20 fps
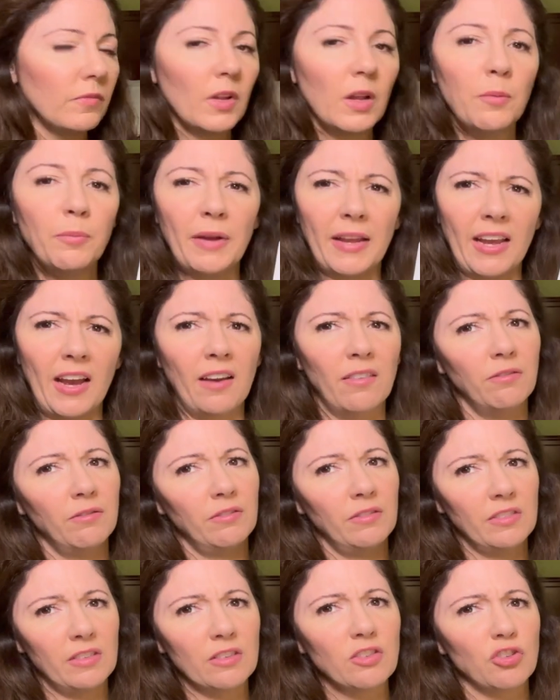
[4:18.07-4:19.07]
but yeah,
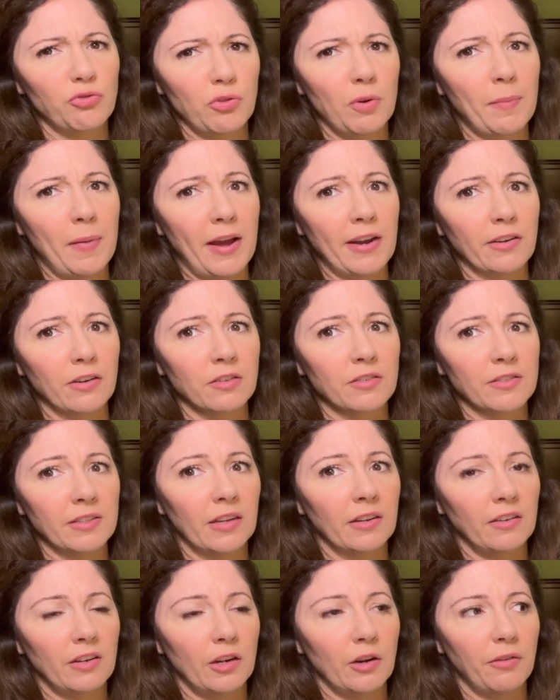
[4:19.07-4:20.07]
just reminders
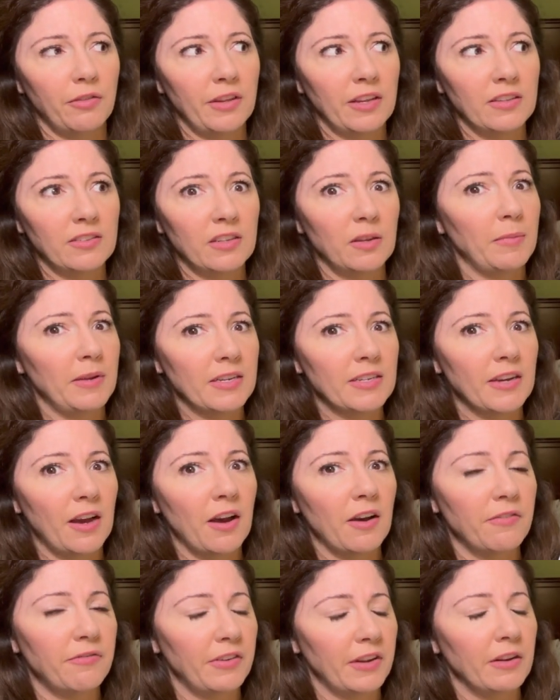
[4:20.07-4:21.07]
that, you know, things can be
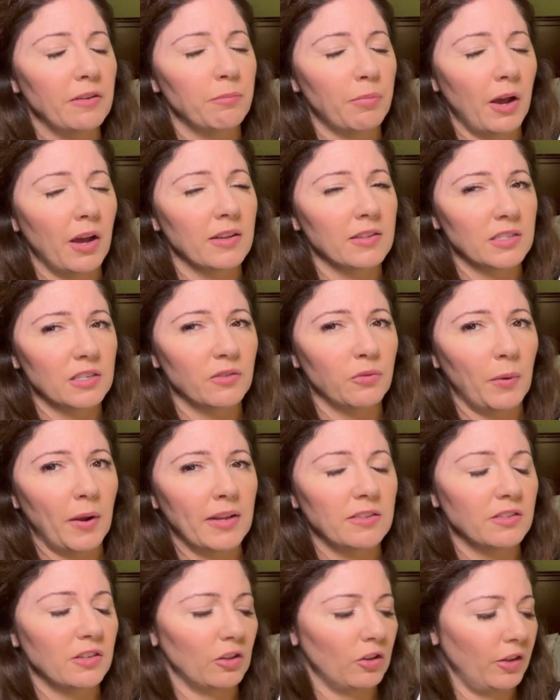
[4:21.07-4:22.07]
tough and positive
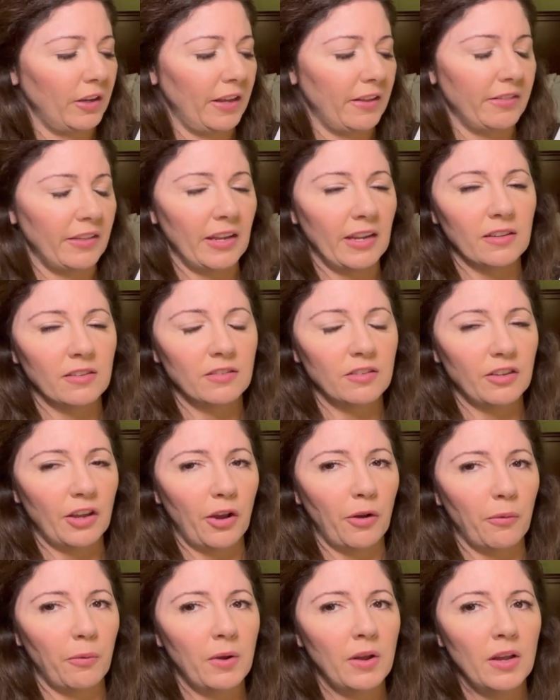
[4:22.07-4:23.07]
ways to look at things.
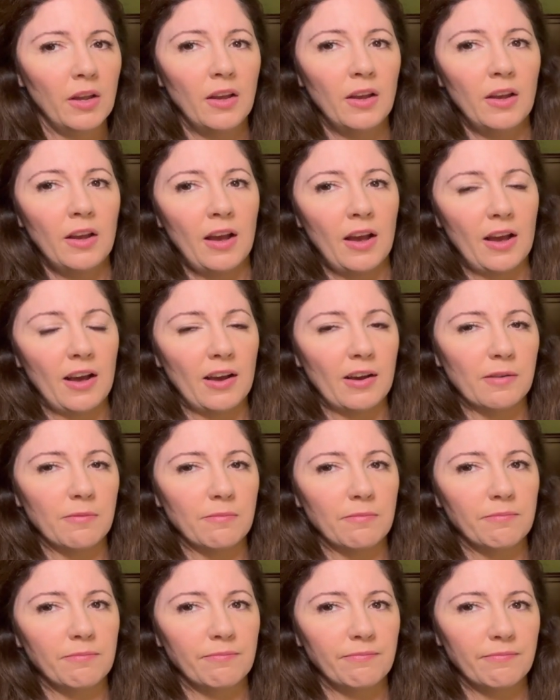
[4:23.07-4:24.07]
So
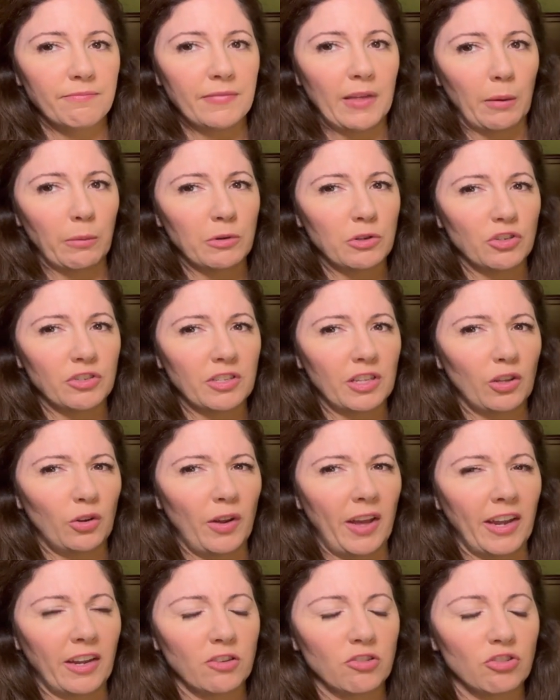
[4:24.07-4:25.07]
um, that was just a little
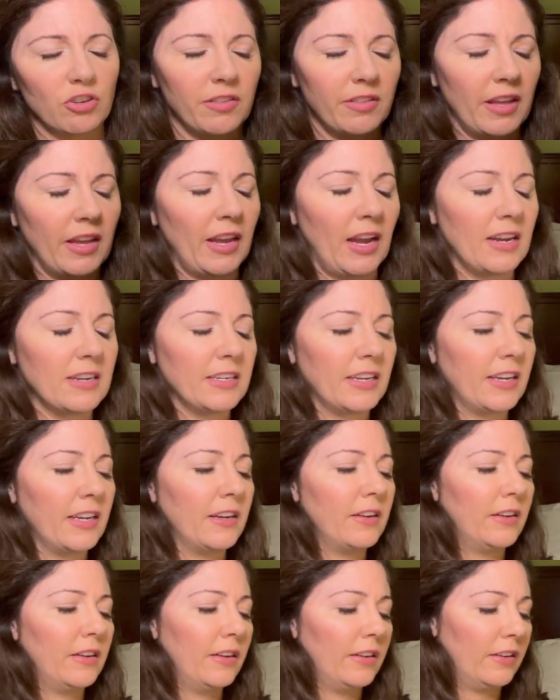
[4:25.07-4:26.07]
extra thing I did
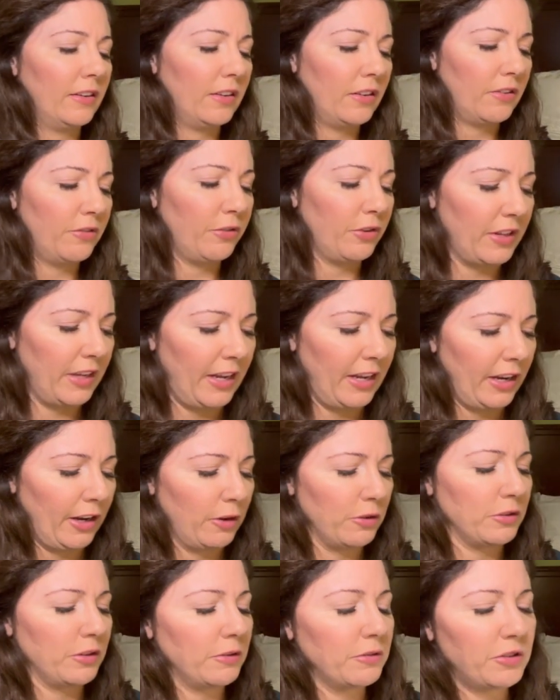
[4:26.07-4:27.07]
for the
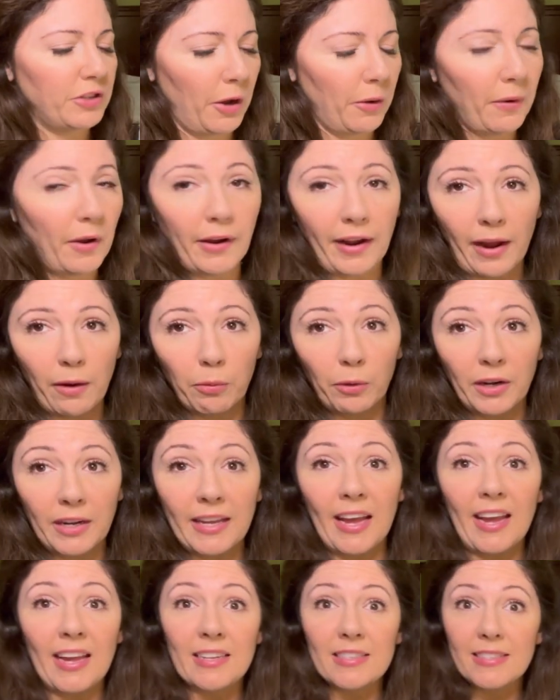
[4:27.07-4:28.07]
kiddos. So, okay, we're gonna
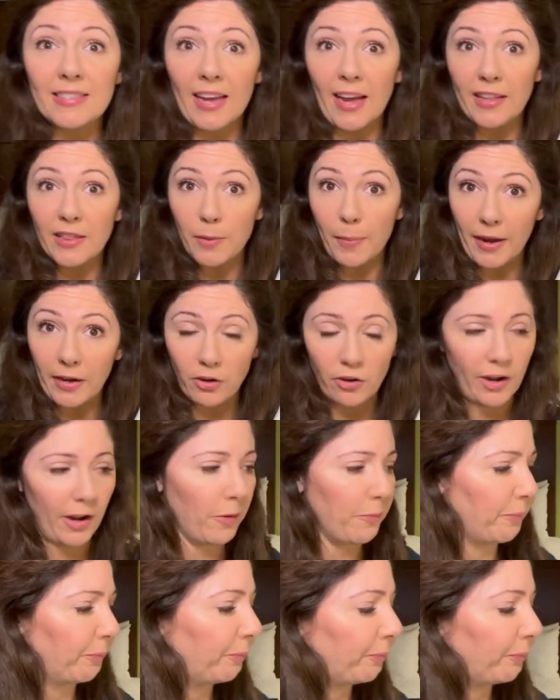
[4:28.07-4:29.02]
get inside the binder now.